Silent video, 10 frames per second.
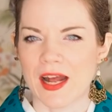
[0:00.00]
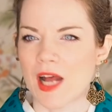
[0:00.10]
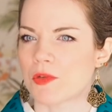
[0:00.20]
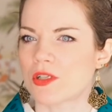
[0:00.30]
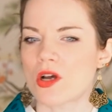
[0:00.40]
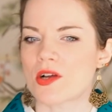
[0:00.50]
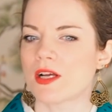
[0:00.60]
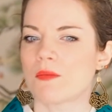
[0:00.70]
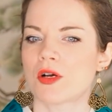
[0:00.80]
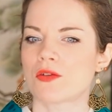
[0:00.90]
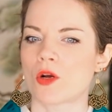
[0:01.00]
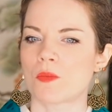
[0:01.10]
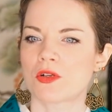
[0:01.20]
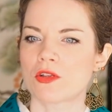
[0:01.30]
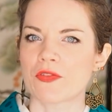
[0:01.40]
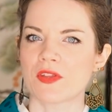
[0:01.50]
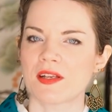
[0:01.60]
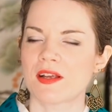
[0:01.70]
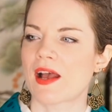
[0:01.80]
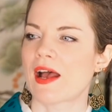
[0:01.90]
I'm not talking about normal
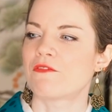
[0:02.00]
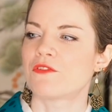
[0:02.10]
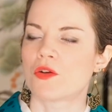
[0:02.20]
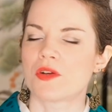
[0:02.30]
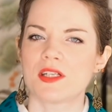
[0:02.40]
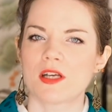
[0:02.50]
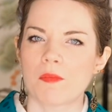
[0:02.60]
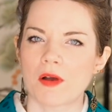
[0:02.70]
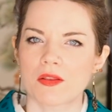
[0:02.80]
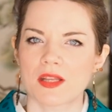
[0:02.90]
clothing, have no idea about